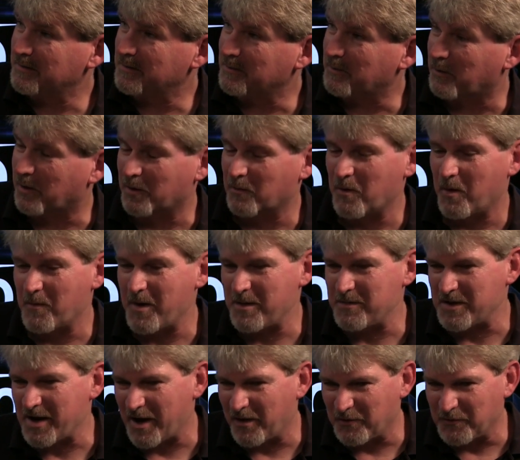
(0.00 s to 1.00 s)
or well, maybe
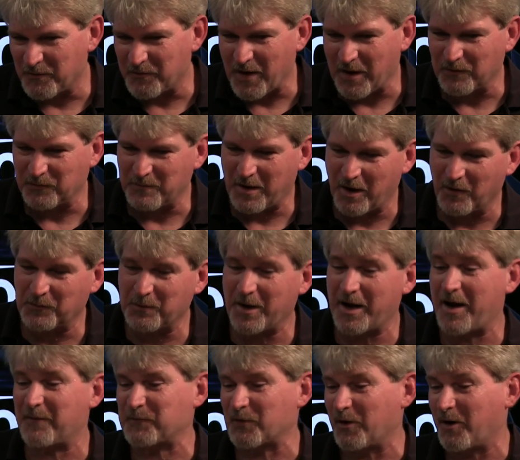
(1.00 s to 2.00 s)
not 100,000 miles, but
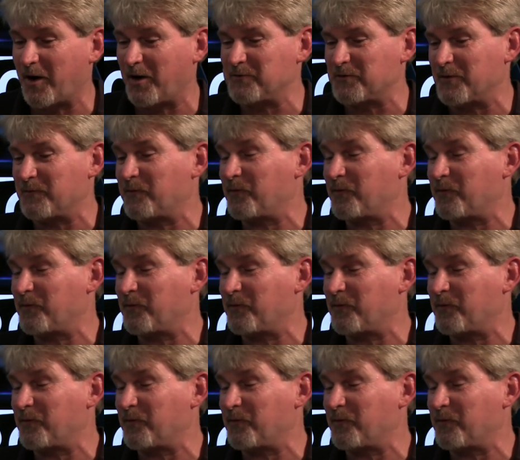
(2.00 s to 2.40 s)
after 100